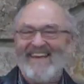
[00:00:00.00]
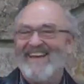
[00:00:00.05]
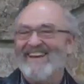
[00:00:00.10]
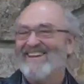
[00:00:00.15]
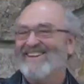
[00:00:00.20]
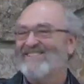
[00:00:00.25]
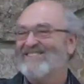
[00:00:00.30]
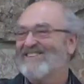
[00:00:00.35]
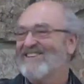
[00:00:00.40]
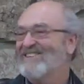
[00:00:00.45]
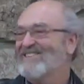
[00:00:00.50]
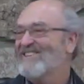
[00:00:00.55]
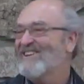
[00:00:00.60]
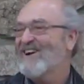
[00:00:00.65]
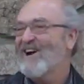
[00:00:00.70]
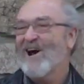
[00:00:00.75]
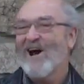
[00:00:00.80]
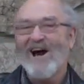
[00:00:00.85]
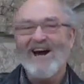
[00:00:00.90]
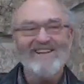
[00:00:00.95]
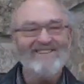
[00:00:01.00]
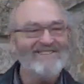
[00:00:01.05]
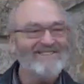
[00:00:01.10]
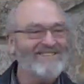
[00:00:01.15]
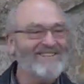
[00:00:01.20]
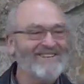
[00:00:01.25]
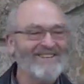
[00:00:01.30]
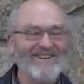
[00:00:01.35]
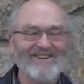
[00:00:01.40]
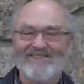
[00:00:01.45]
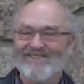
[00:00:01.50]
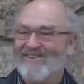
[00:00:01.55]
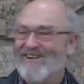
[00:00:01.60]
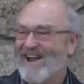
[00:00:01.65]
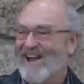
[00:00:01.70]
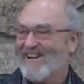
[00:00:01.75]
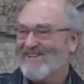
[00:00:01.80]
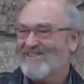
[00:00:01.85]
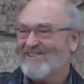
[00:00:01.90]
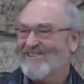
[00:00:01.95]
And it's this constant
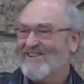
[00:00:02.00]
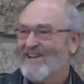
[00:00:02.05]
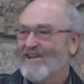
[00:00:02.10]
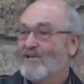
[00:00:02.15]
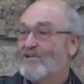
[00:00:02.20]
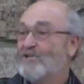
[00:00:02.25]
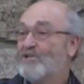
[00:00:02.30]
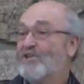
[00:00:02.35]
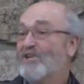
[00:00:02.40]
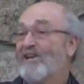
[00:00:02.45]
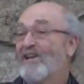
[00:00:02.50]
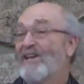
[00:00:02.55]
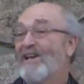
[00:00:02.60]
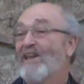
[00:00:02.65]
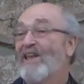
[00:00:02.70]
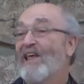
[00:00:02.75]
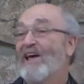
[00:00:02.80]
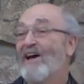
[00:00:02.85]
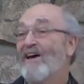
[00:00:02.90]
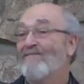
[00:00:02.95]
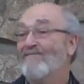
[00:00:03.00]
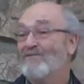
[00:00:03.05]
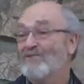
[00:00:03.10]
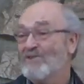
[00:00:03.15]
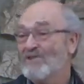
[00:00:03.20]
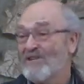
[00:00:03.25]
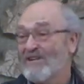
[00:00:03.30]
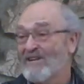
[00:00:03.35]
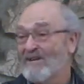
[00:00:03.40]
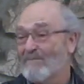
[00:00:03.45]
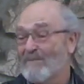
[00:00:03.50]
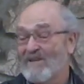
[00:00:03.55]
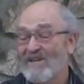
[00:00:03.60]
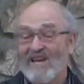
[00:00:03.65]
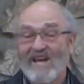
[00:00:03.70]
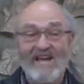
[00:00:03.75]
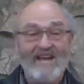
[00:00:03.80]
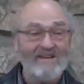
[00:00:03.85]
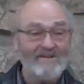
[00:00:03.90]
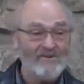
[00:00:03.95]
interaction. She loves sheep.
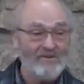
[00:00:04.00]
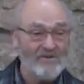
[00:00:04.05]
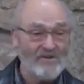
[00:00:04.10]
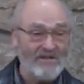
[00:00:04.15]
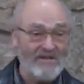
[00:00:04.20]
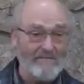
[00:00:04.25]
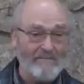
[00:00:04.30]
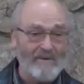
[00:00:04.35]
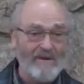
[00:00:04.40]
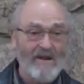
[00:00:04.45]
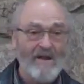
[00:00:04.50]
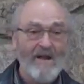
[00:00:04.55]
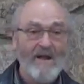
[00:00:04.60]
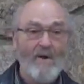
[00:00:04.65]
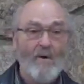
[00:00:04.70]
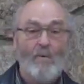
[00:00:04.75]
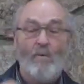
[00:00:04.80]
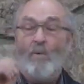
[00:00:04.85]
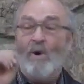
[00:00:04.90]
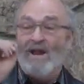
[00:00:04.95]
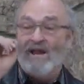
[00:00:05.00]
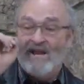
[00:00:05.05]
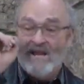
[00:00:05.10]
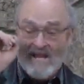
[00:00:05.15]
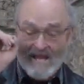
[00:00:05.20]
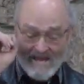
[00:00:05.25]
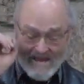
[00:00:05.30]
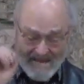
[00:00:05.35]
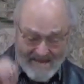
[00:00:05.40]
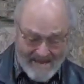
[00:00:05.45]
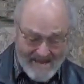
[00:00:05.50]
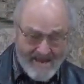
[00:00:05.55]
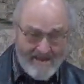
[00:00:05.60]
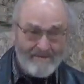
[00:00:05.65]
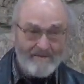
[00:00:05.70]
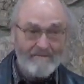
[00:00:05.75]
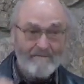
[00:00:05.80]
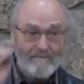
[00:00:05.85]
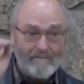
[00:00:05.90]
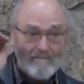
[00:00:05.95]
He hates sheep. When he
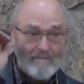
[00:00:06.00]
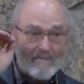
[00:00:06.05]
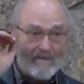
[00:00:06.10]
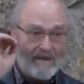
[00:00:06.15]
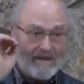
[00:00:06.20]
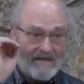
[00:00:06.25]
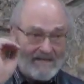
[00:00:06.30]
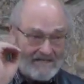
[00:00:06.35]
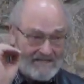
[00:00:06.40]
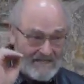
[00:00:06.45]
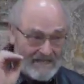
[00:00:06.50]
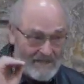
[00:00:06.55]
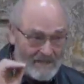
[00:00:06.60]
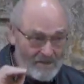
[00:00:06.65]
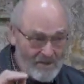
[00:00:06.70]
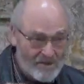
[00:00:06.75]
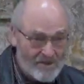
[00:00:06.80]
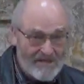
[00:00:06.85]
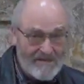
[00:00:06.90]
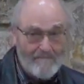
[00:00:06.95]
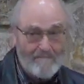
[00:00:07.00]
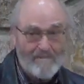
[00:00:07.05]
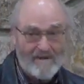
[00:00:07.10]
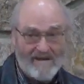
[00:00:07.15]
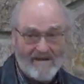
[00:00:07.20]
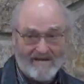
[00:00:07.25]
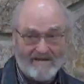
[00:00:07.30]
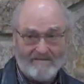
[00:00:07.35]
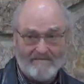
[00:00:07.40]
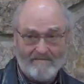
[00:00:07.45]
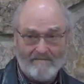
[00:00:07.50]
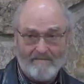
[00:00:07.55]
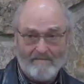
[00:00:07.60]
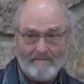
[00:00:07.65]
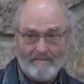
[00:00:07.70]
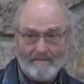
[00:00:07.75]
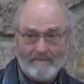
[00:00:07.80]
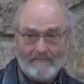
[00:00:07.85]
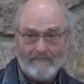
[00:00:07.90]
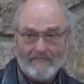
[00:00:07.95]
is in the sheep pen,
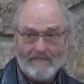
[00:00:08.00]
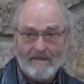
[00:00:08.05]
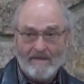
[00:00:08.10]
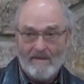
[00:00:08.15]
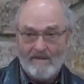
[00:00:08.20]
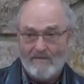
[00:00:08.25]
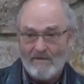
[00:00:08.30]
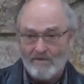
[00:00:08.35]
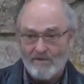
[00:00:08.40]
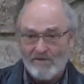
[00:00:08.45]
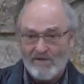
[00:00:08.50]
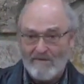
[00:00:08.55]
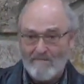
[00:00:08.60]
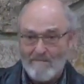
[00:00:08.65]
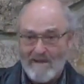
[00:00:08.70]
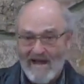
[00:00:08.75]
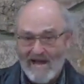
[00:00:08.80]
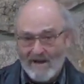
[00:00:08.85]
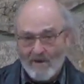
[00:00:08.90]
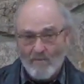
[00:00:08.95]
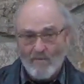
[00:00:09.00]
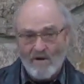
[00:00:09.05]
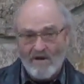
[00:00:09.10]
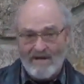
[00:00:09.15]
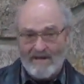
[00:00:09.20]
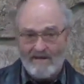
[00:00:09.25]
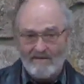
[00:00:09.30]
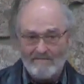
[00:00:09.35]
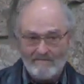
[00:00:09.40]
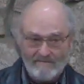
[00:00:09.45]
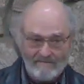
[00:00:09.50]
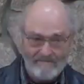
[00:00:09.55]
the sheep back away.